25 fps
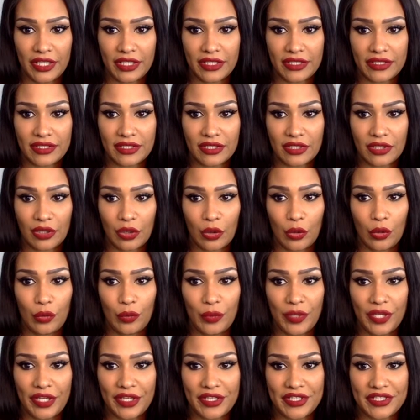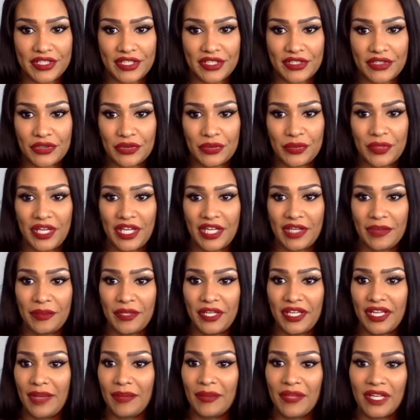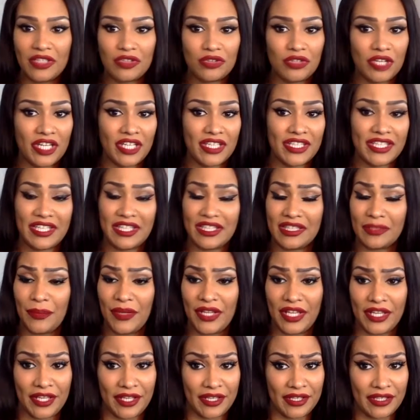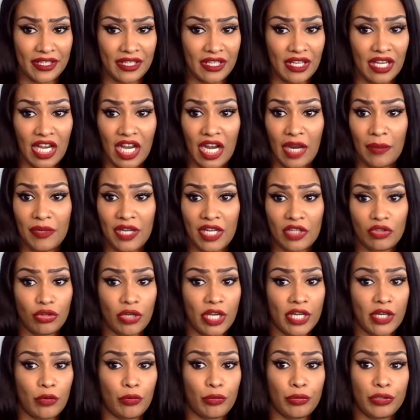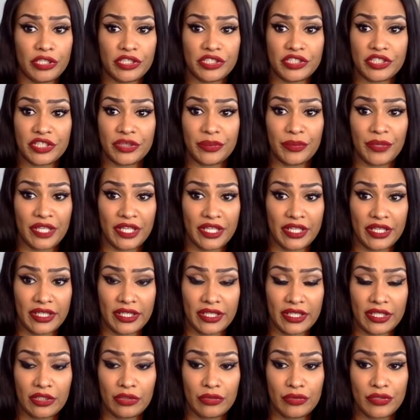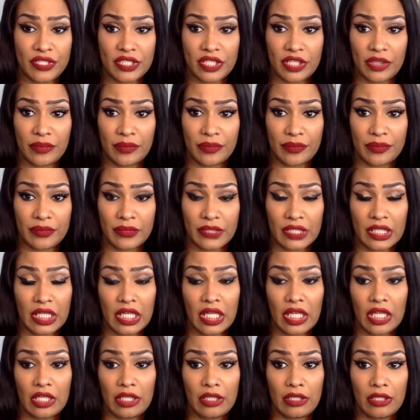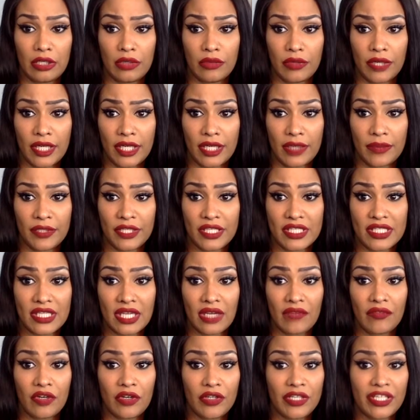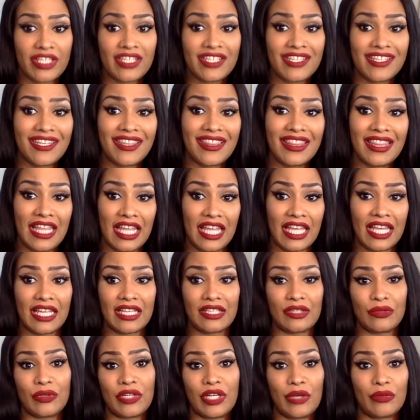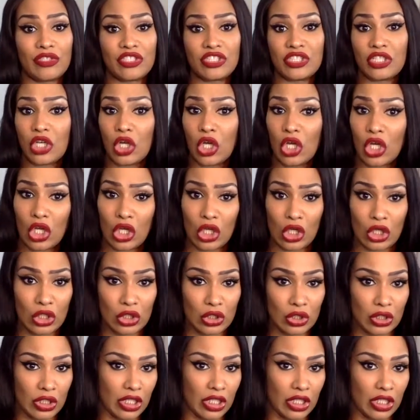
He's old man because they're so bad in bed. I'm not trying to get in the bed. I'm not trying to rush to the bed and do something. You know why? Because I've already done that when I was young.